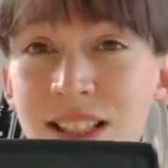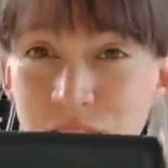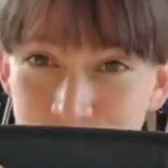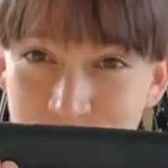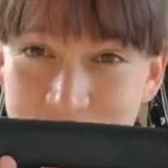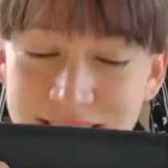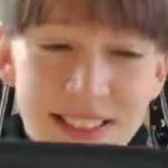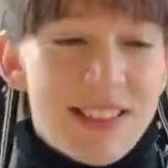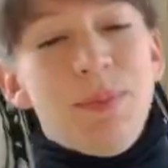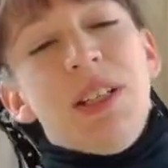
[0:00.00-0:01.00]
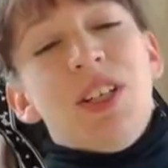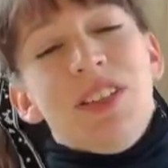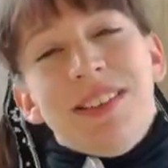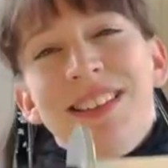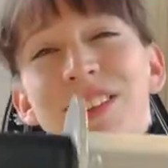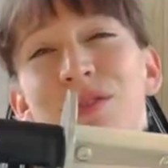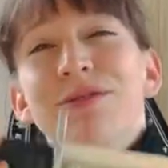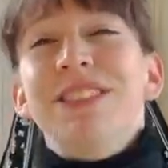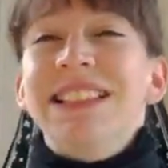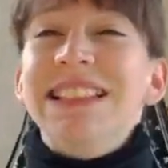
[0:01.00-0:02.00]
great because it is
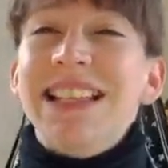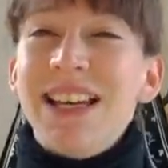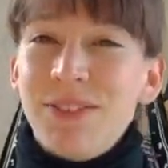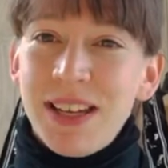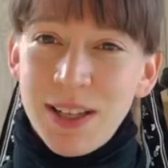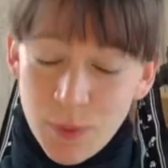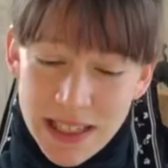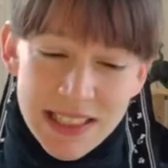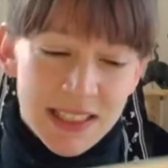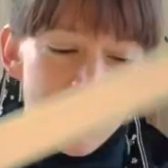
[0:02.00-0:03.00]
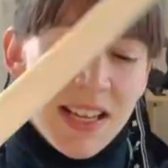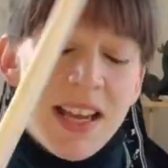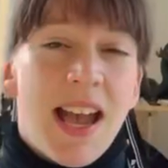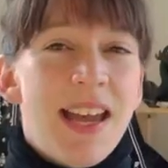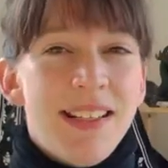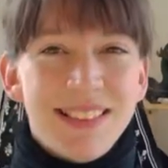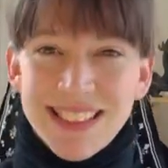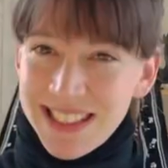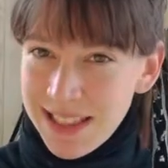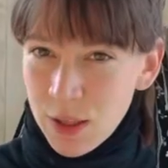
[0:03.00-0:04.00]
really heavy. I weighed it and it's a
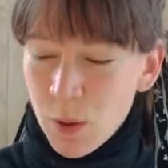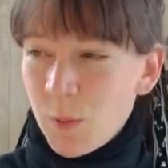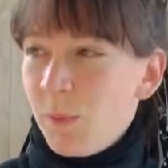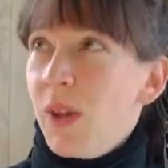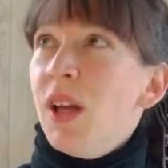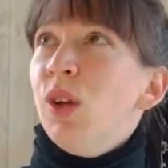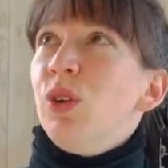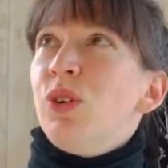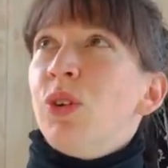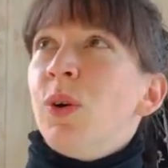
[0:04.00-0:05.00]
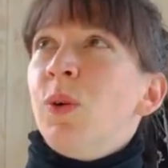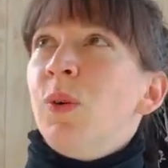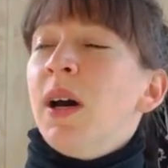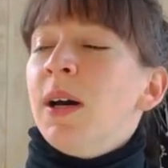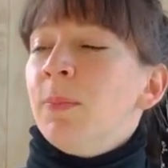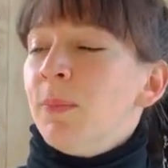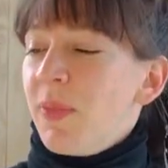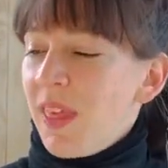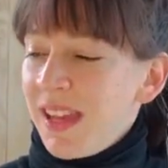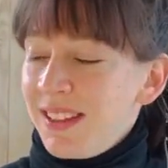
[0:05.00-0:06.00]
kilo. So um,
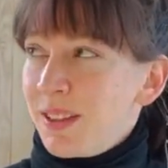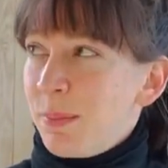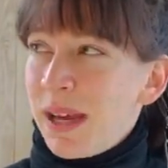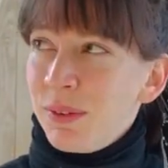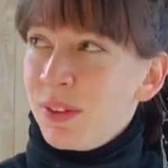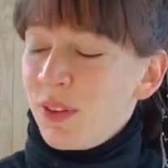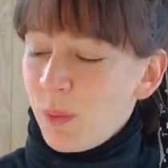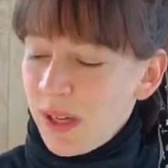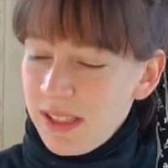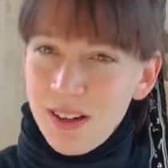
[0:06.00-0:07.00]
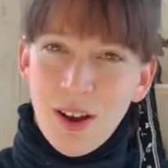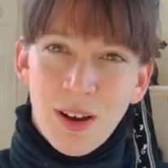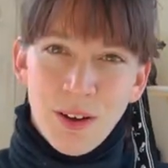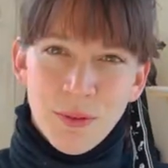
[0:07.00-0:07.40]
that is about the weight of